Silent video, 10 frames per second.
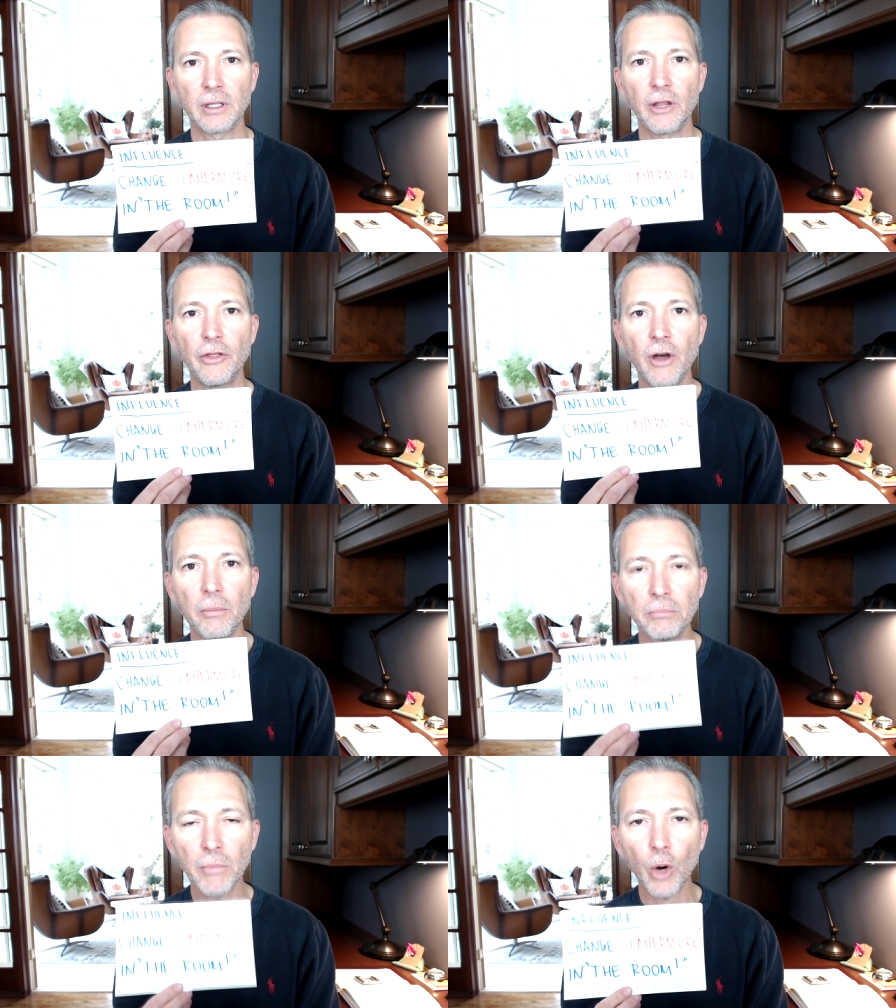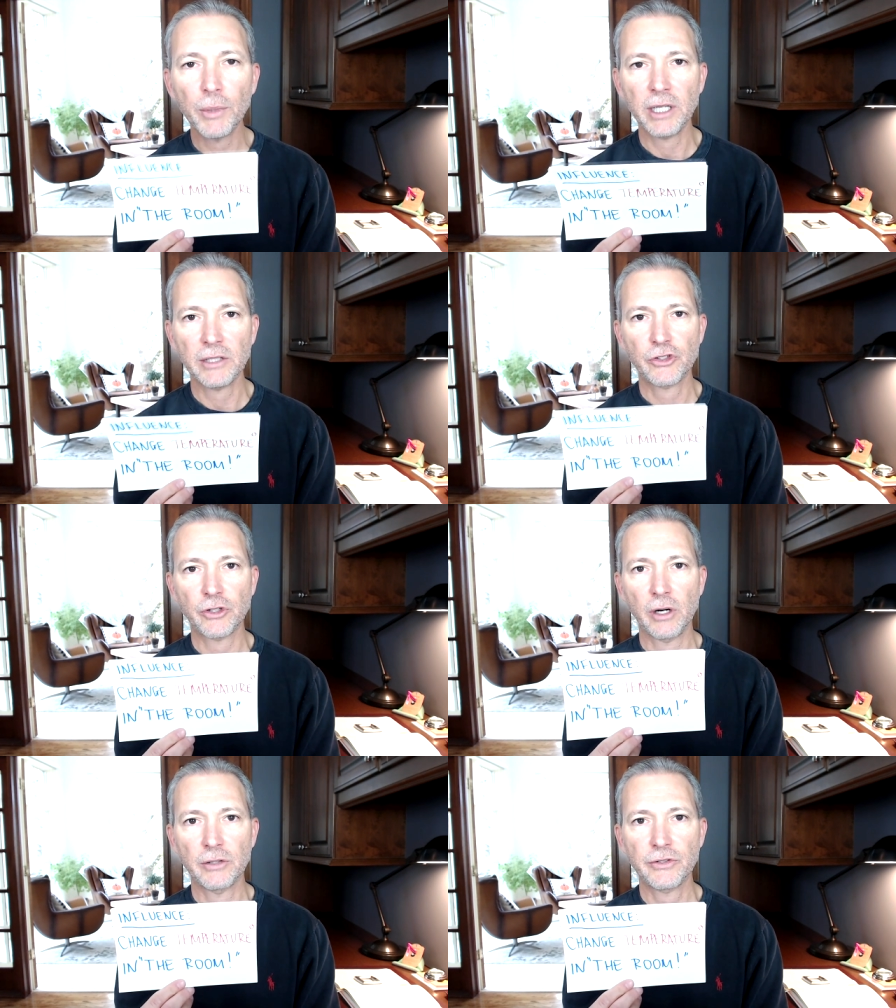the moment it
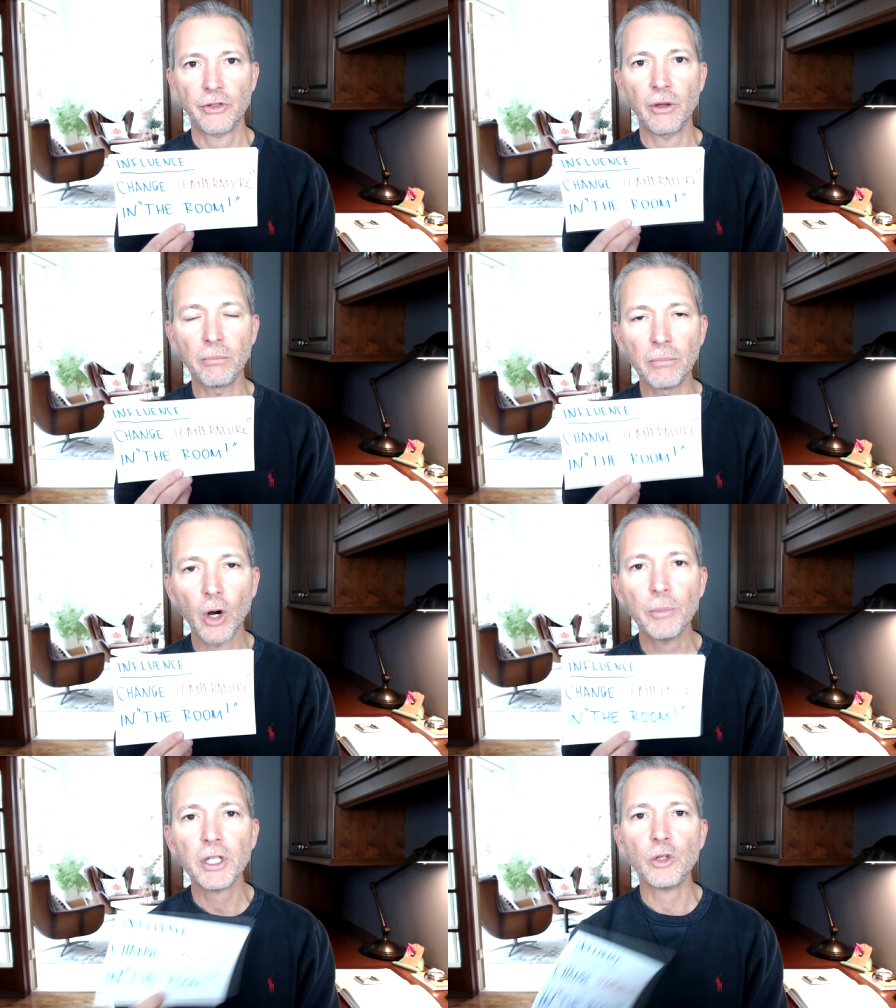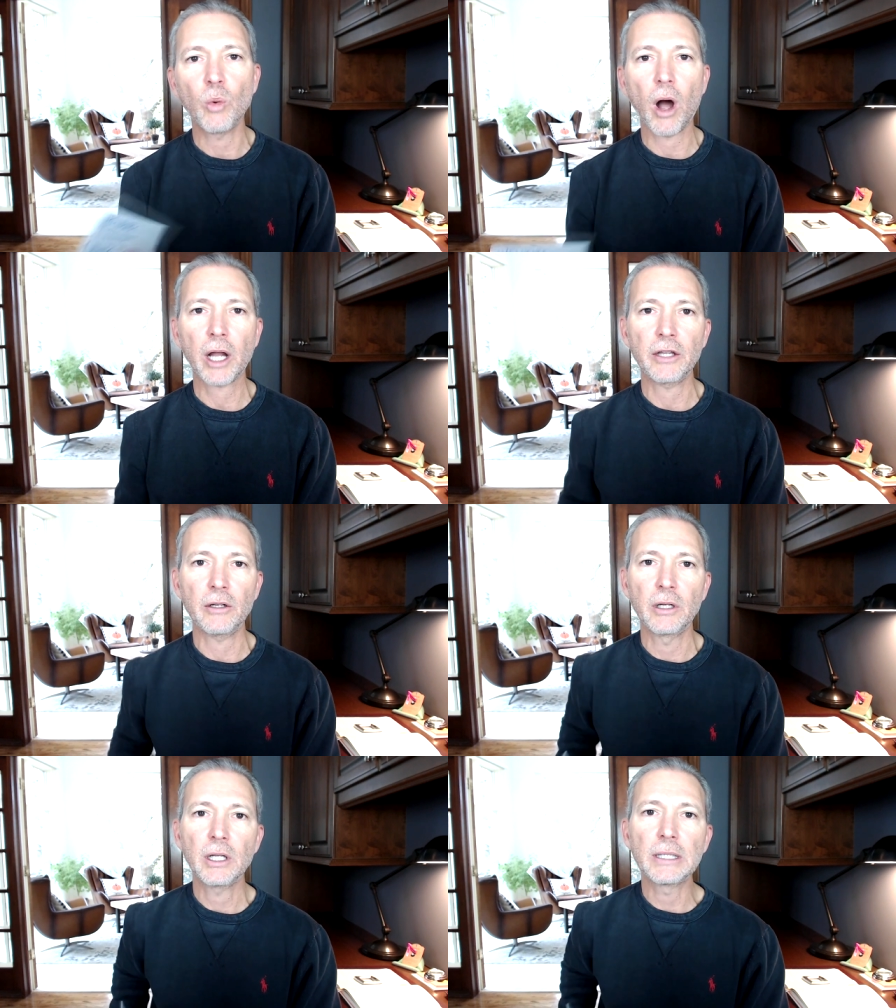starts, the moment you walk in
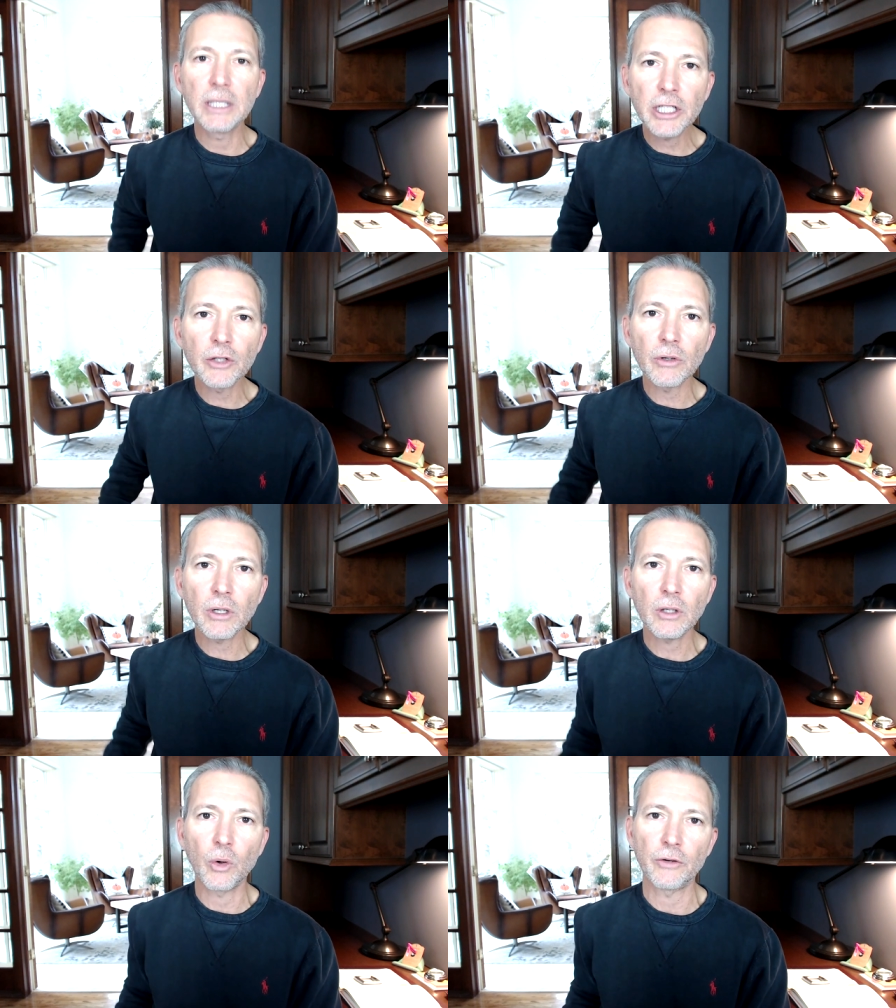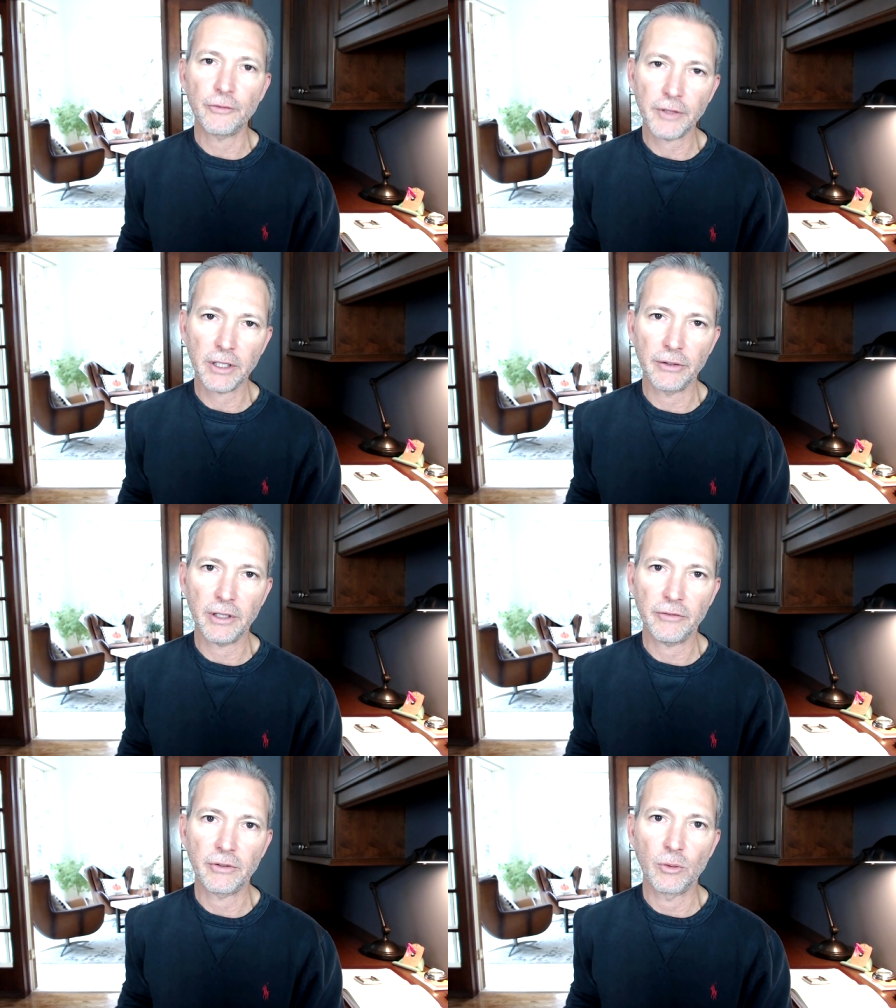the literal or
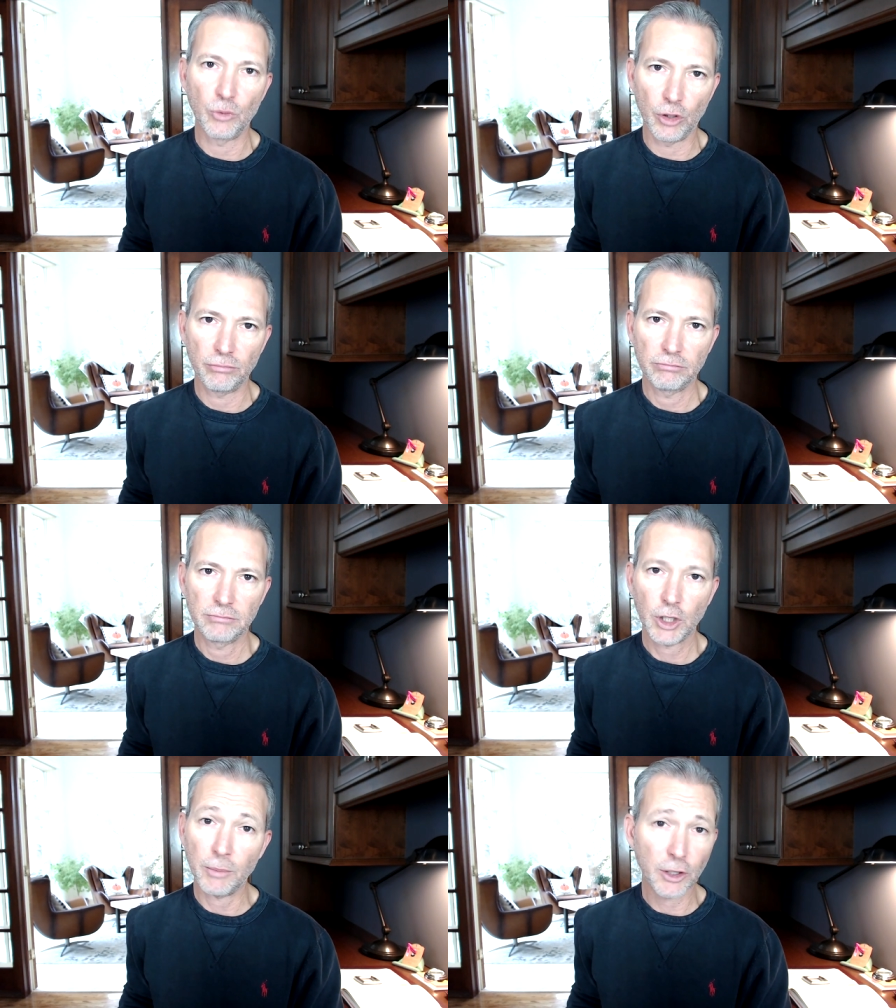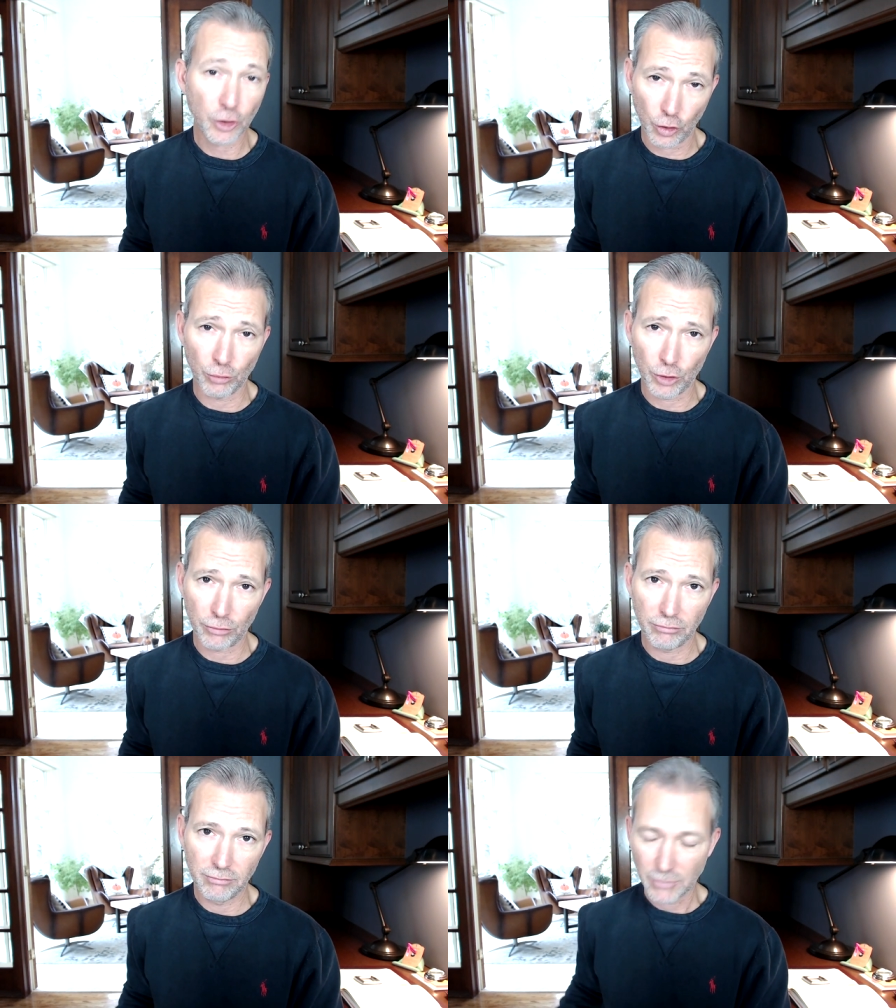figurative room? Could be the Zoom
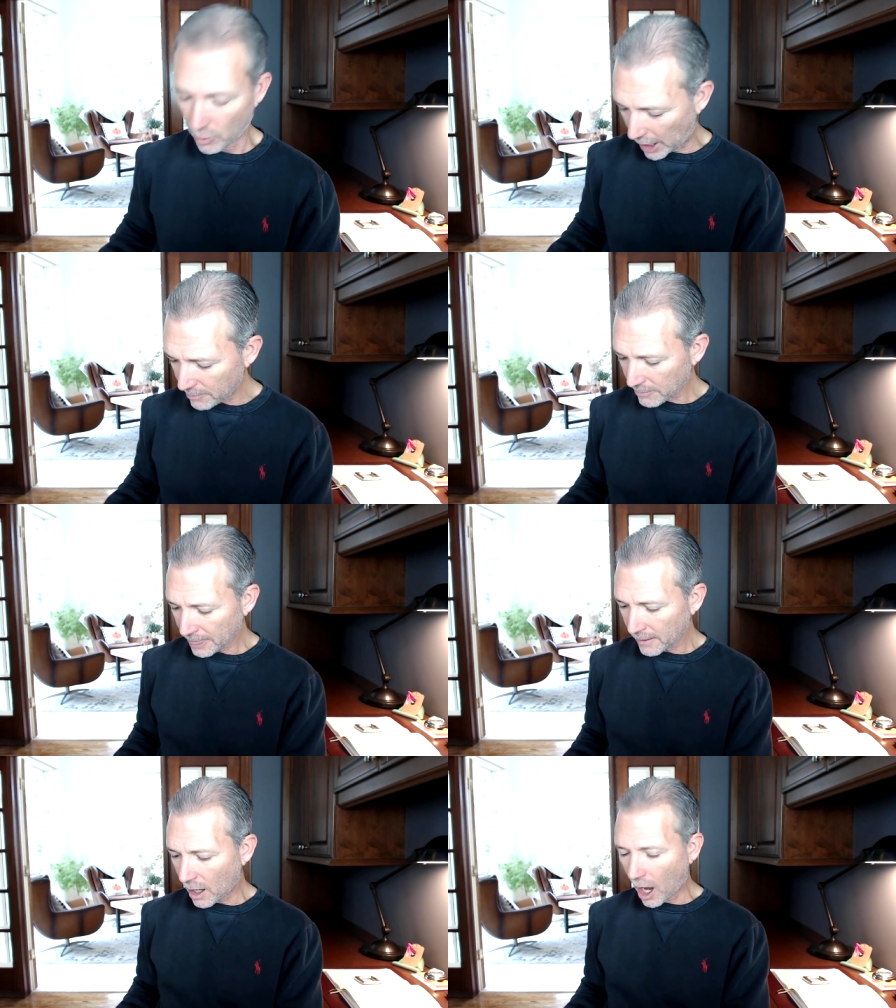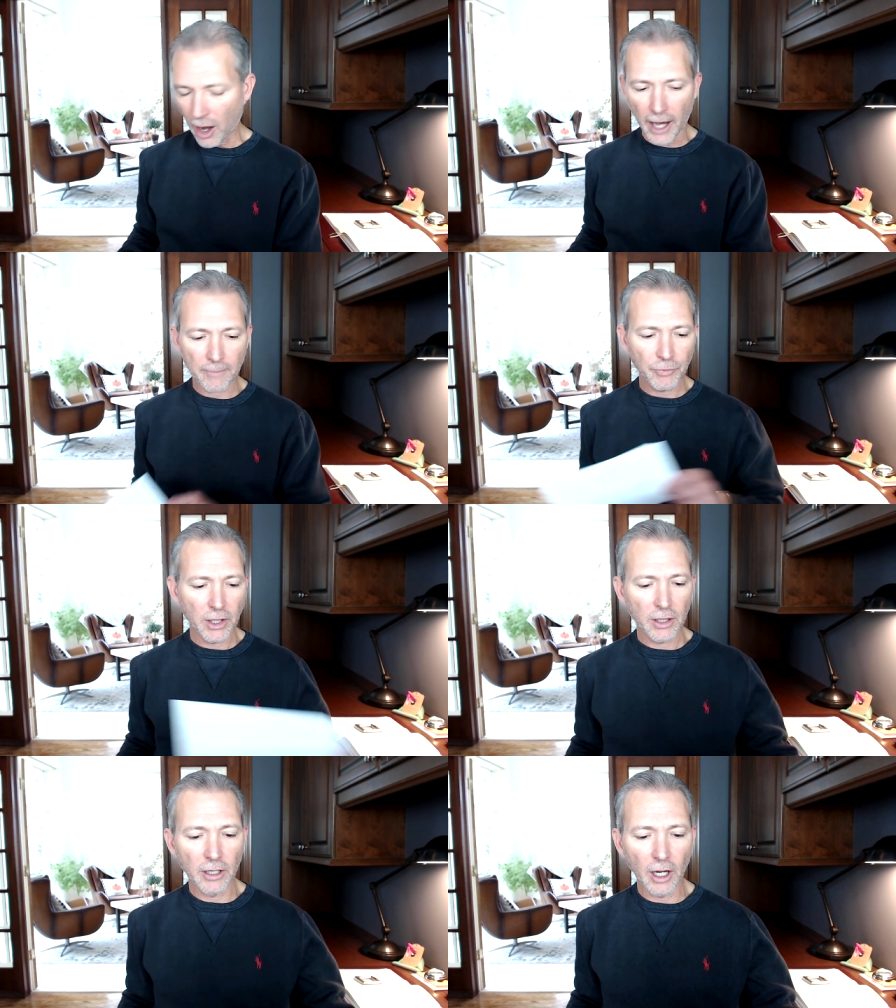room, okay? All right,
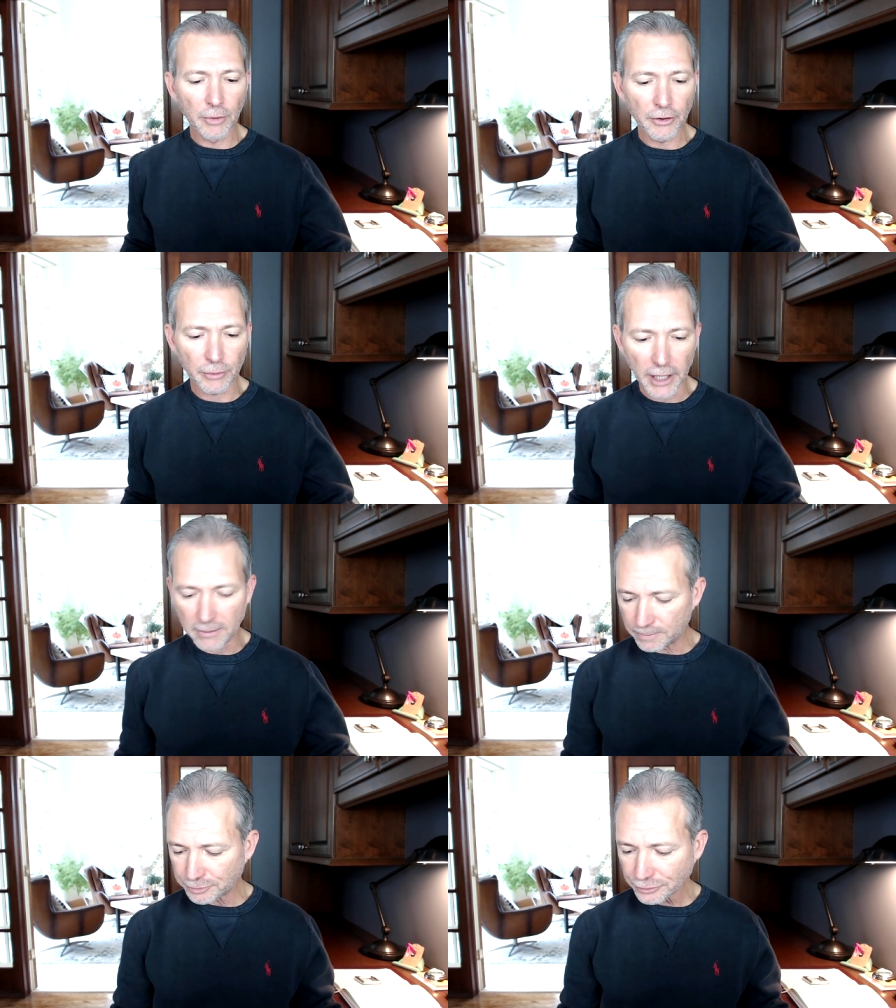number three.